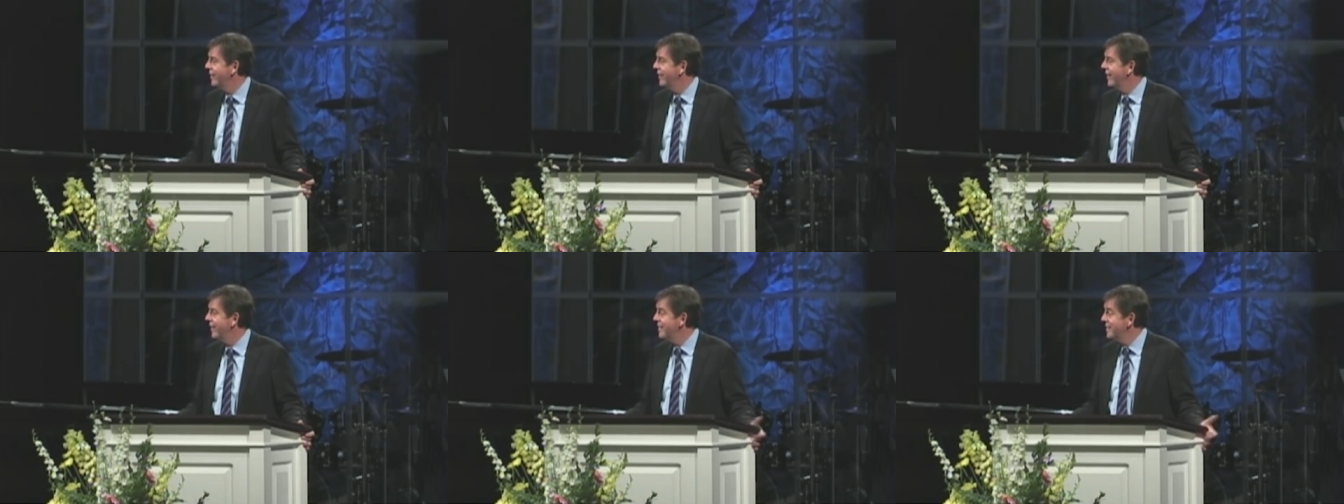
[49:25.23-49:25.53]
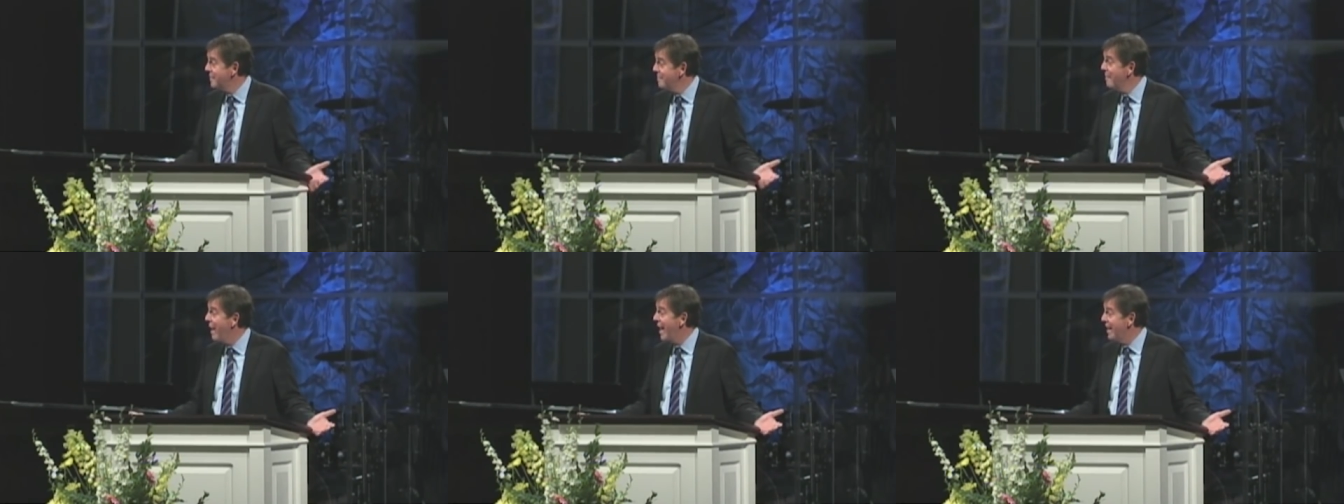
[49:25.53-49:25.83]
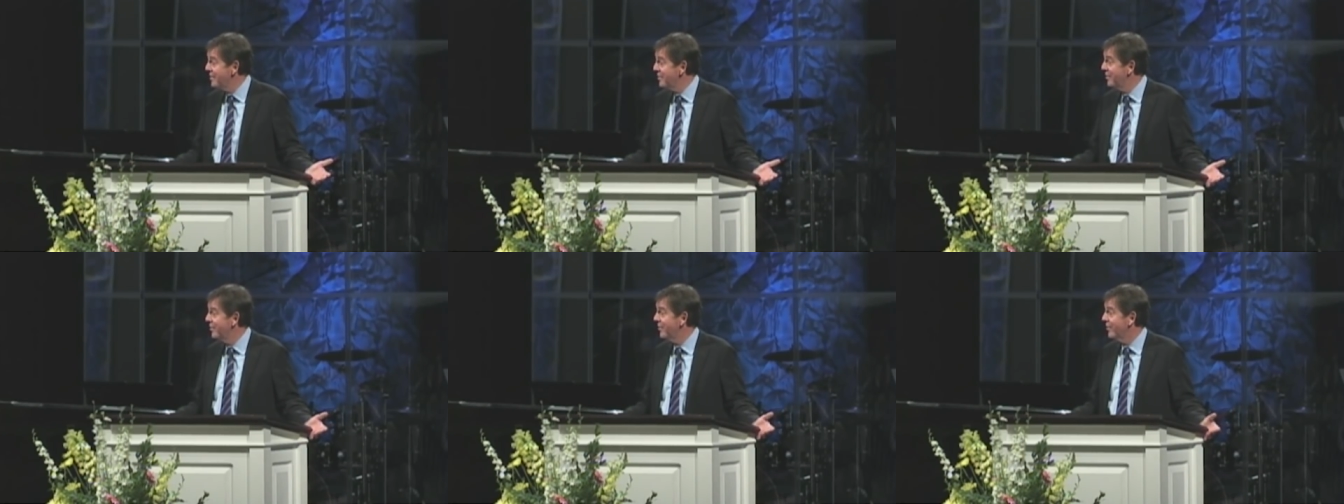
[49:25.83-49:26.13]
He's the
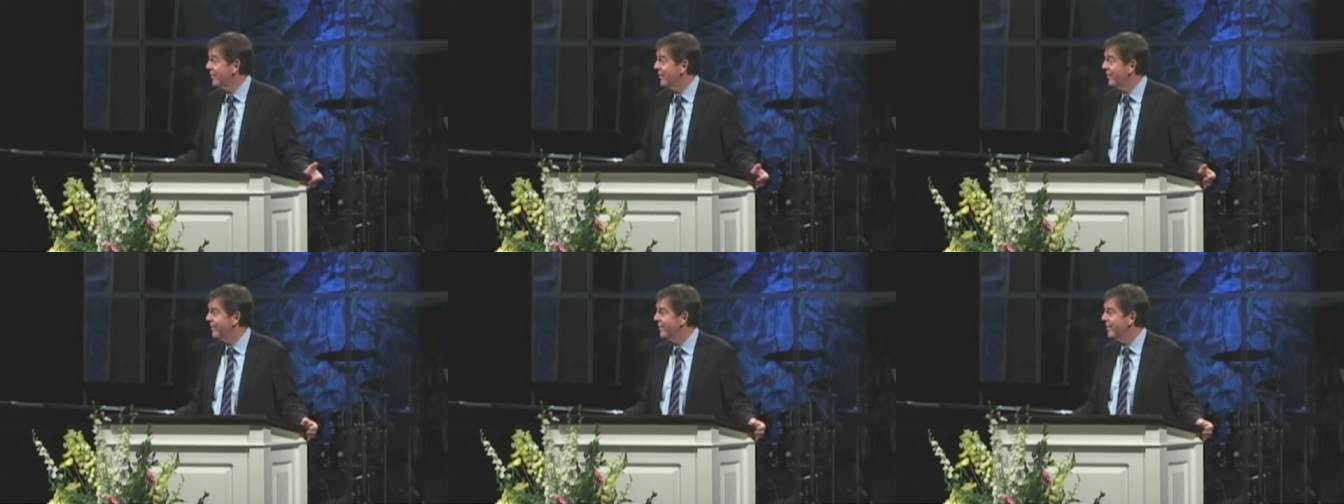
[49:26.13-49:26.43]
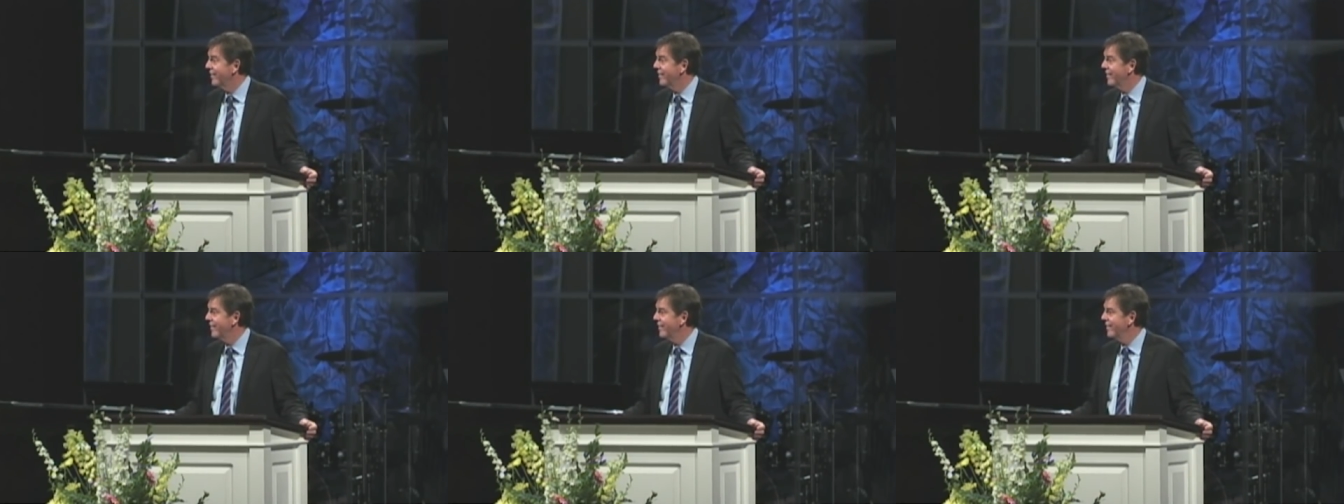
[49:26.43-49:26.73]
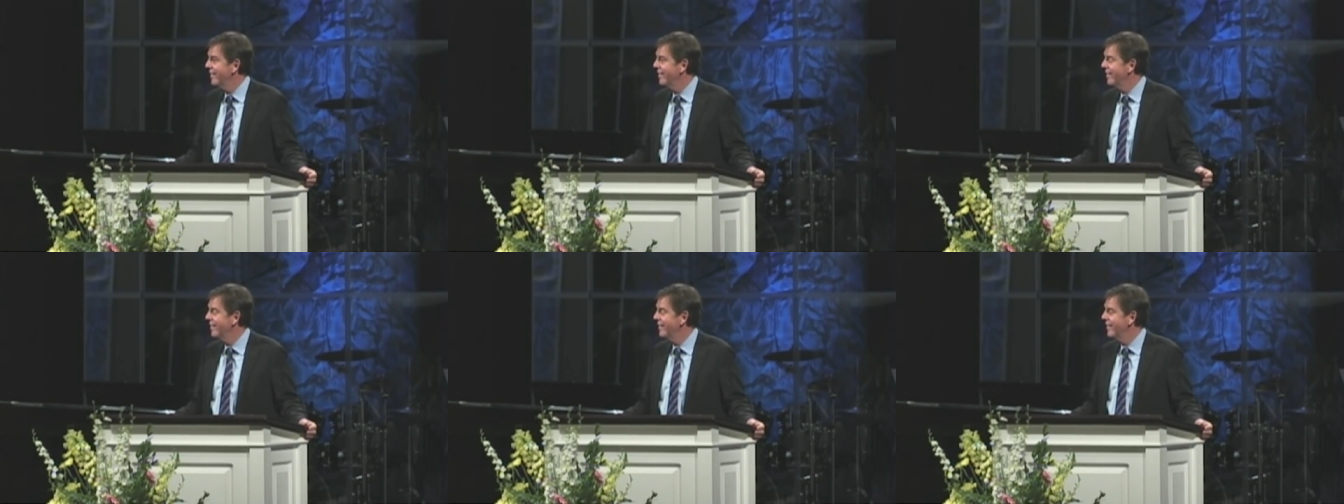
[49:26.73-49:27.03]
Master,
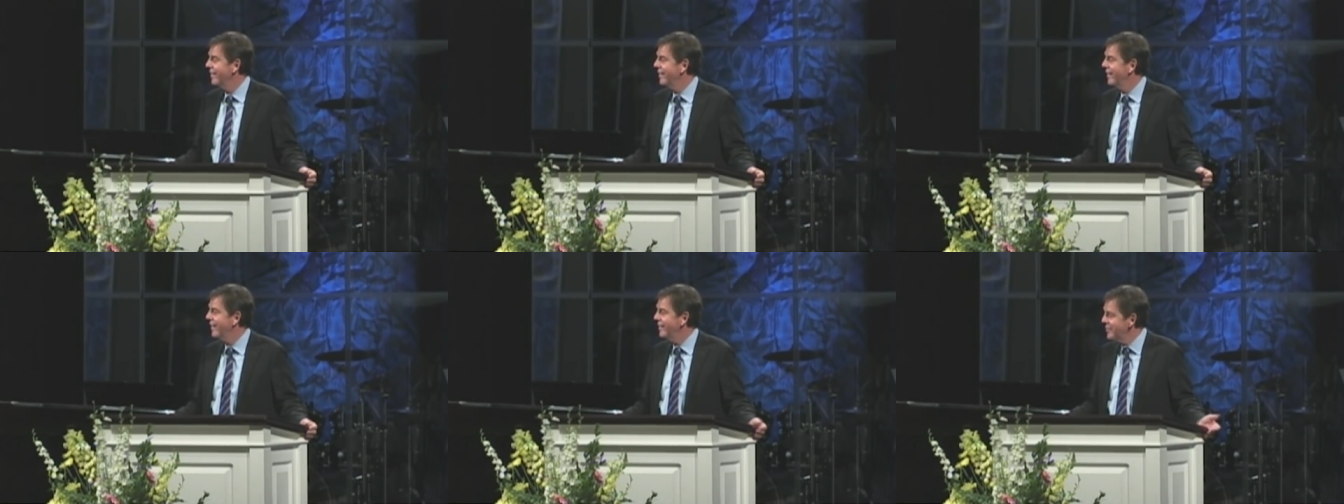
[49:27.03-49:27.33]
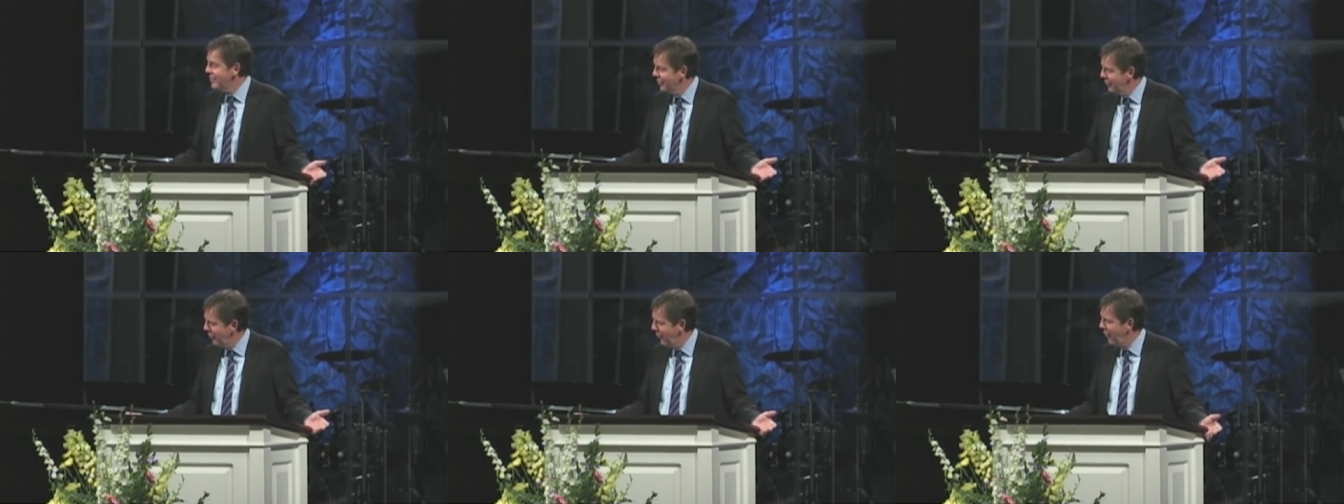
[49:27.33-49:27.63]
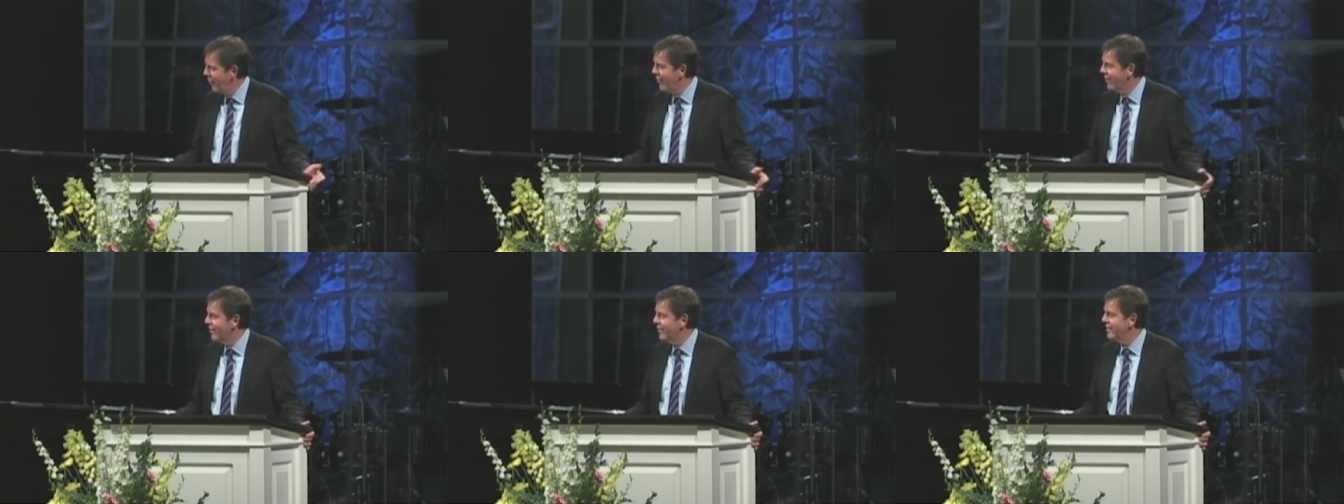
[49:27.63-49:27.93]
He's the
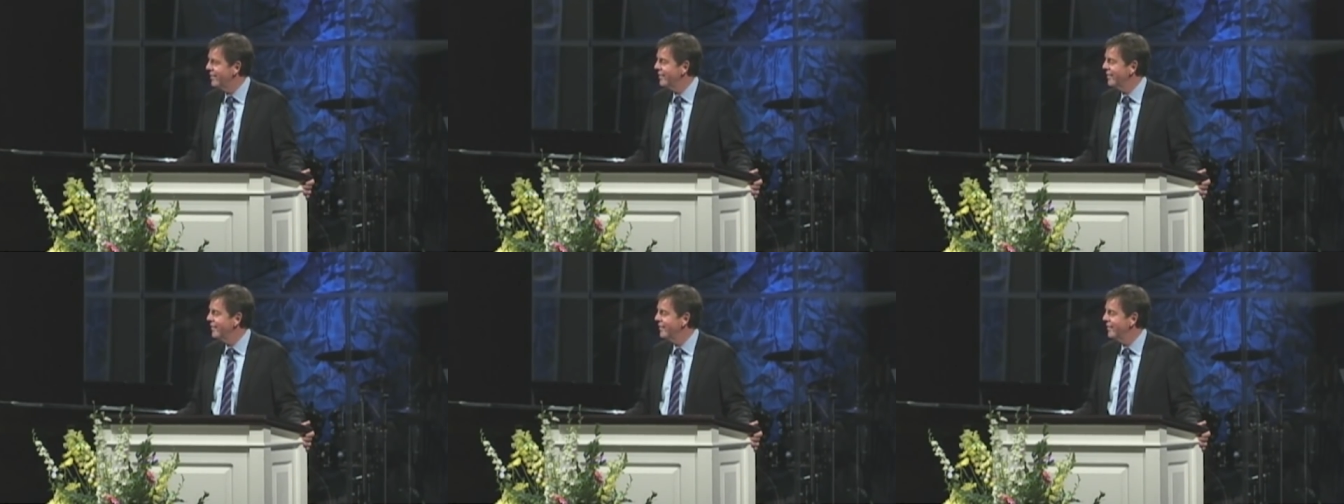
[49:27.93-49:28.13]
Lord.